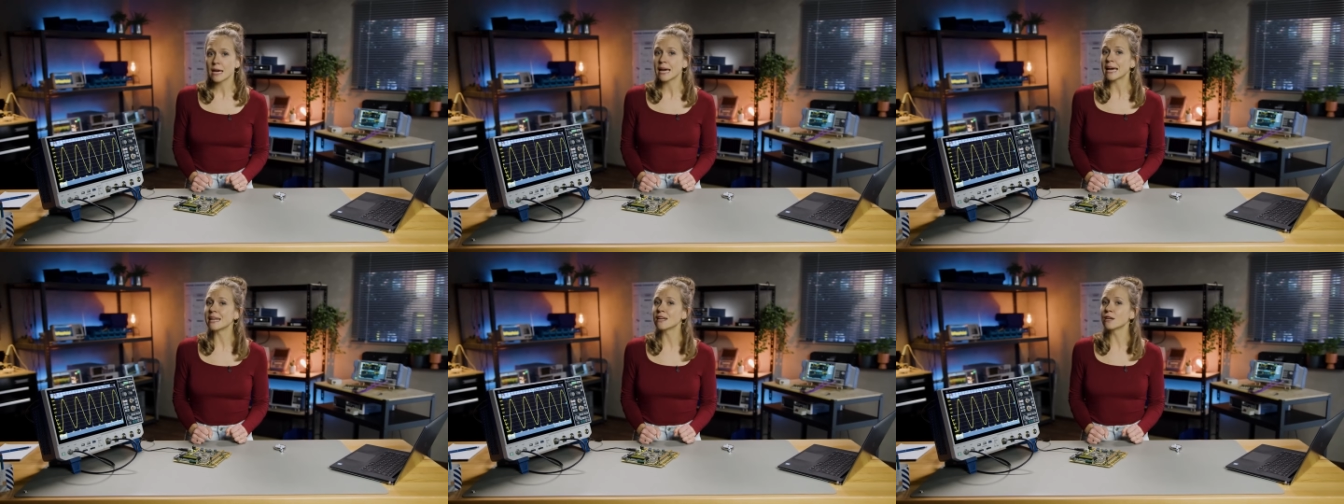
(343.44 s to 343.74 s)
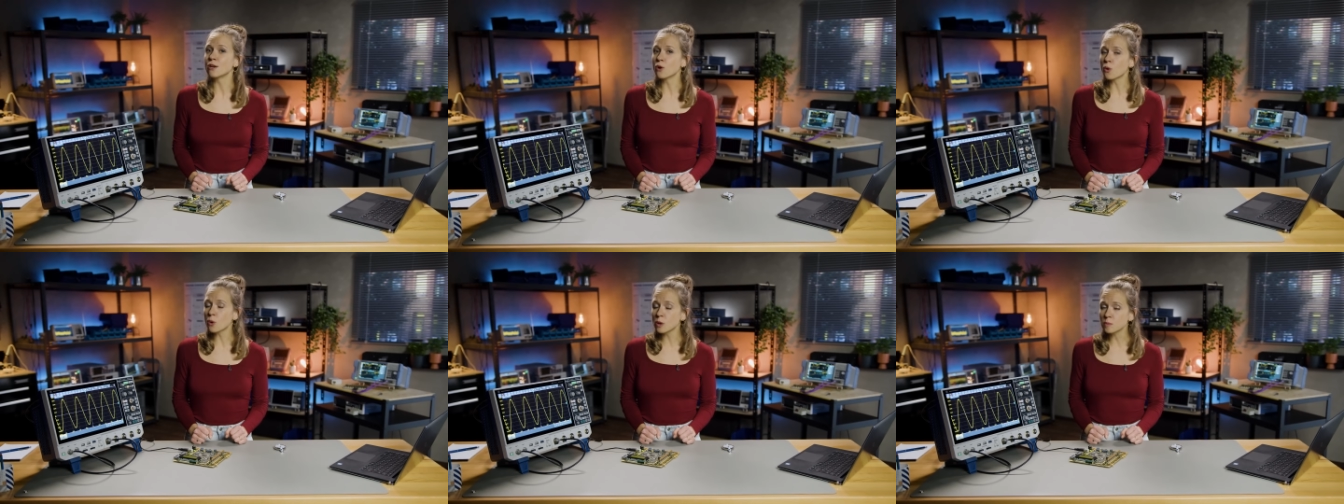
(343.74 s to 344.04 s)
In
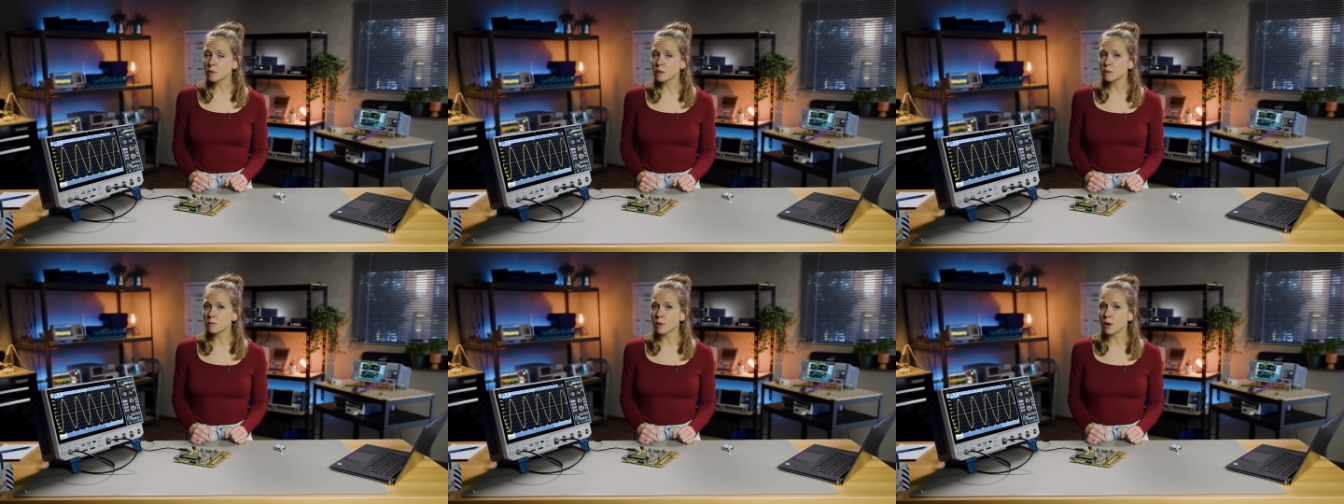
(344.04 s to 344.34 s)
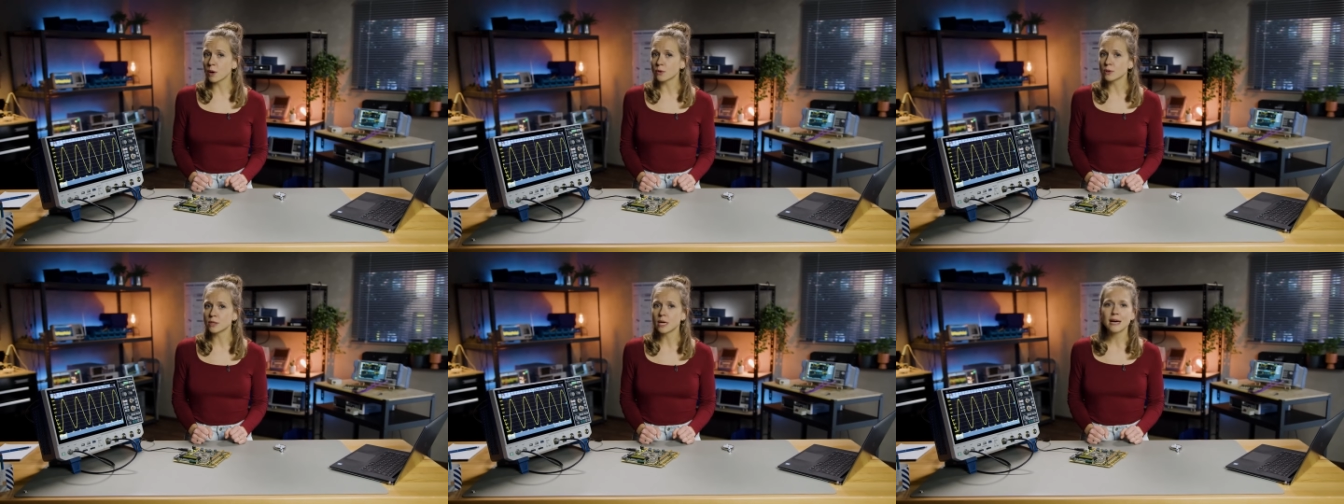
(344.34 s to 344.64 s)
normal
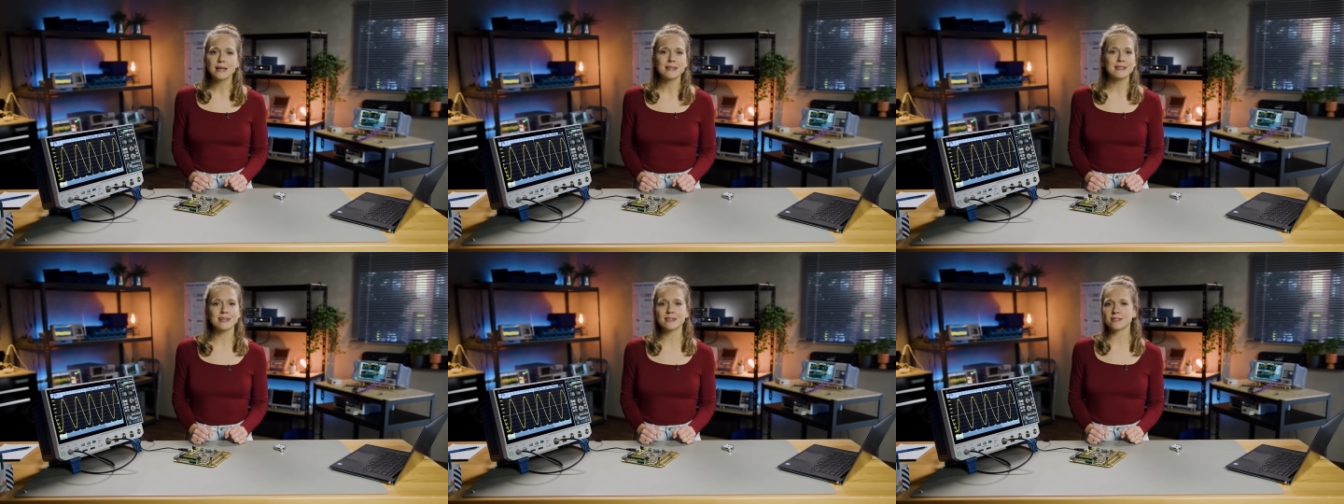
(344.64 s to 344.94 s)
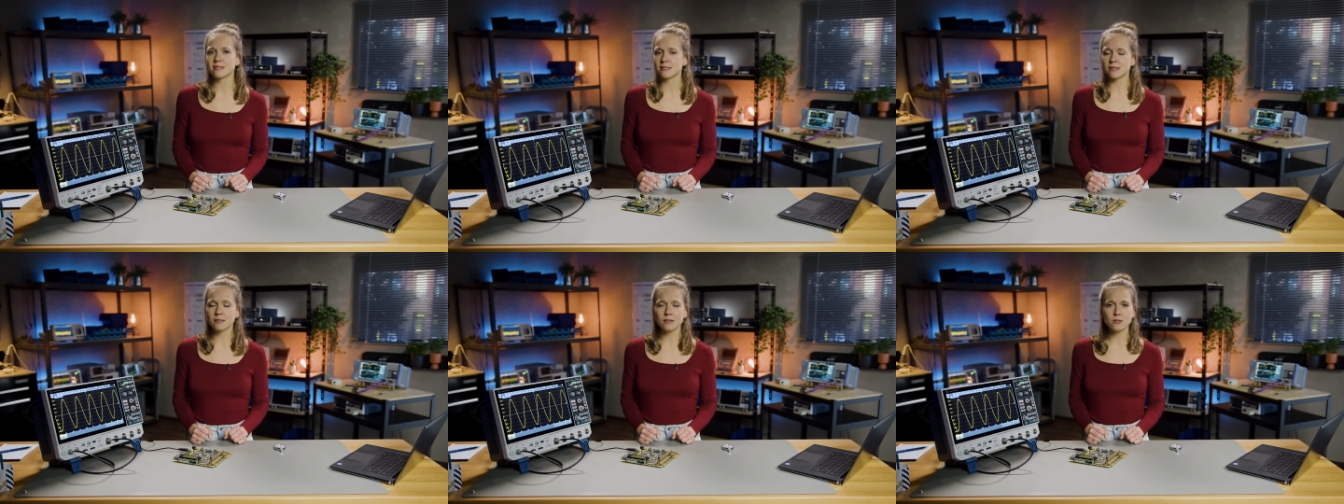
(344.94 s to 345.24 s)
mode, the
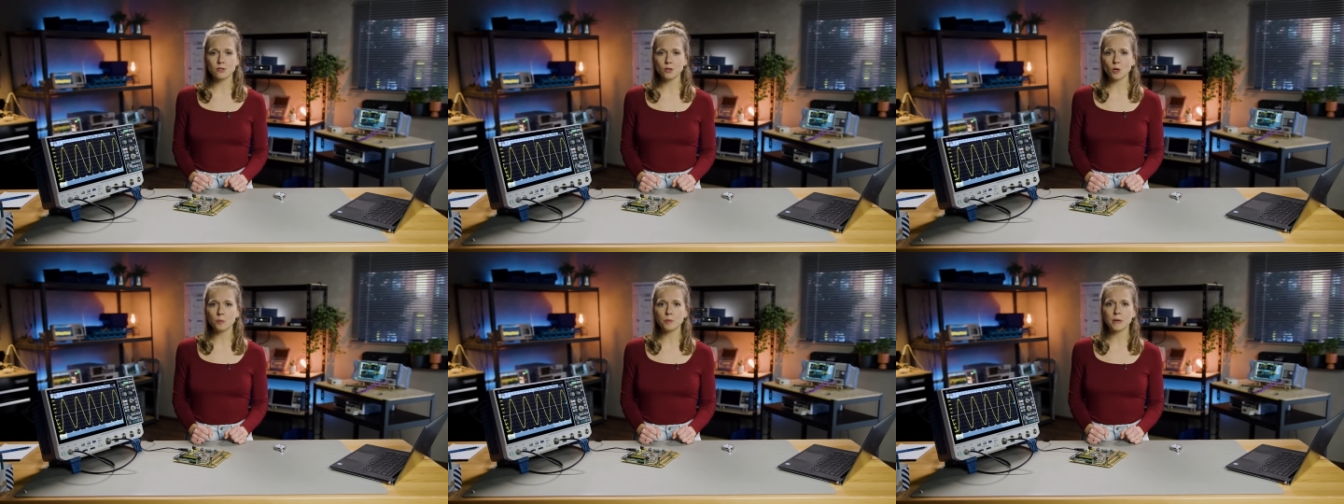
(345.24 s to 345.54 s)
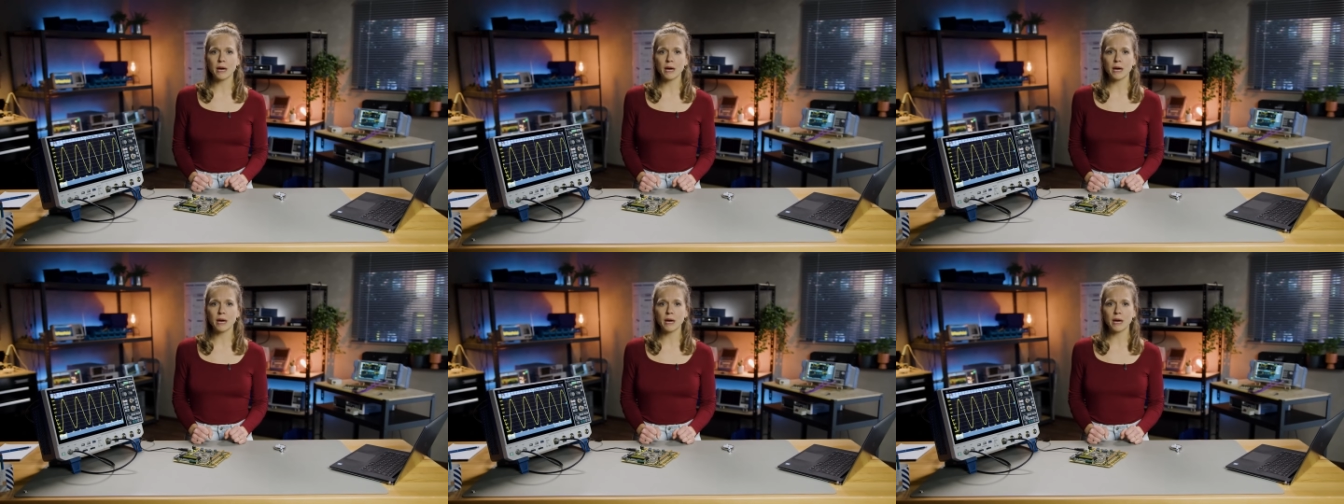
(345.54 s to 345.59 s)
oscilloscope